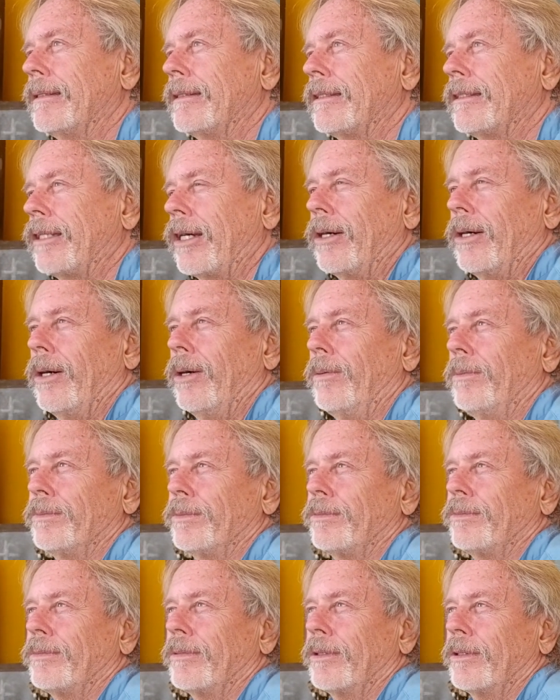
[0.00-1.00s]

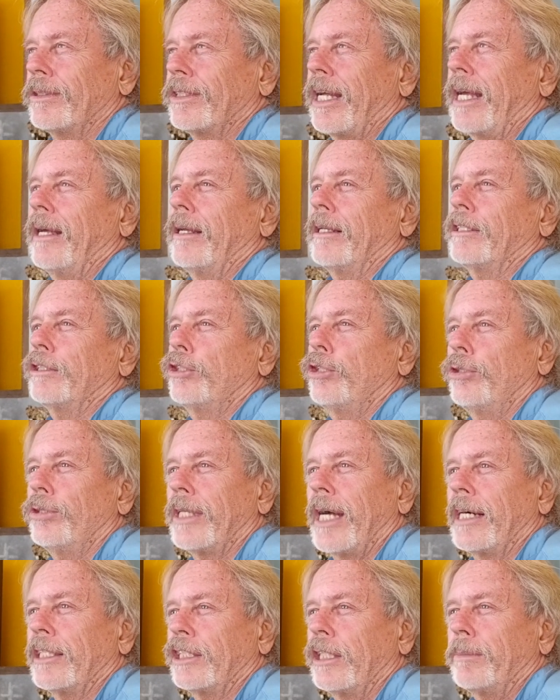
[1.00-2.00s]
so, say
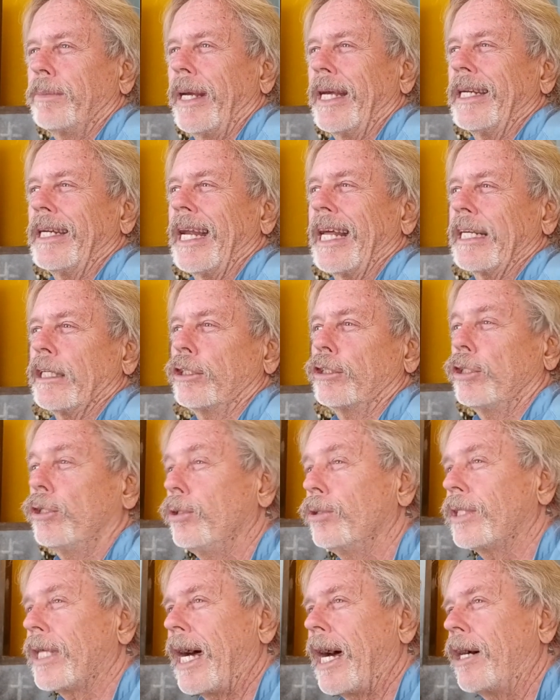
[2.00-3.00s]
she paid like
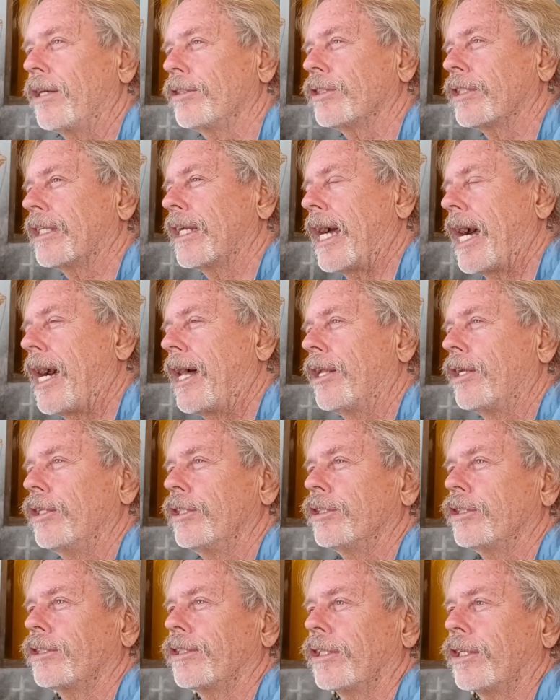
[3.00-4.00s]

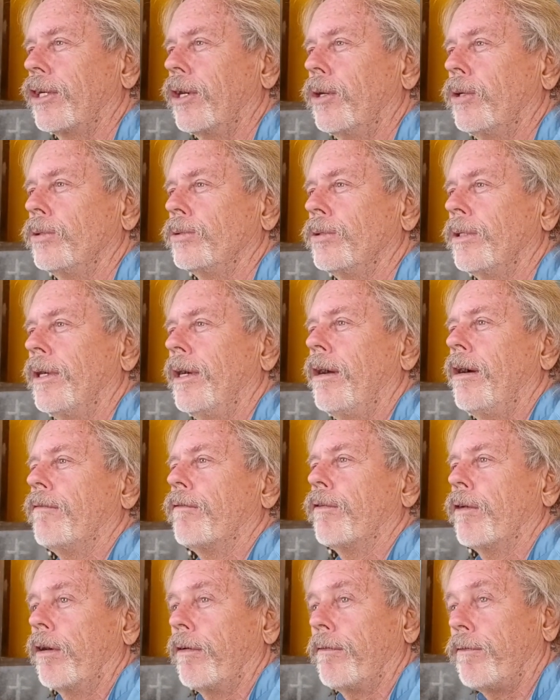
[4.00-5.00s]
$2,000 to go
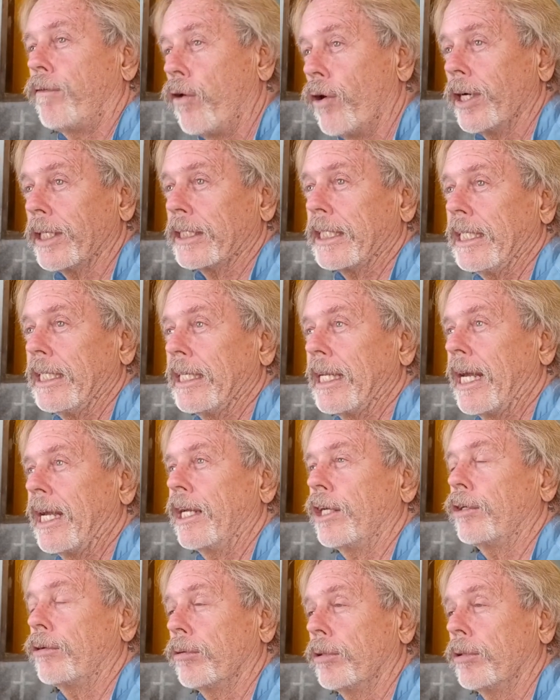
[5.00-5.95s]
for a 14-day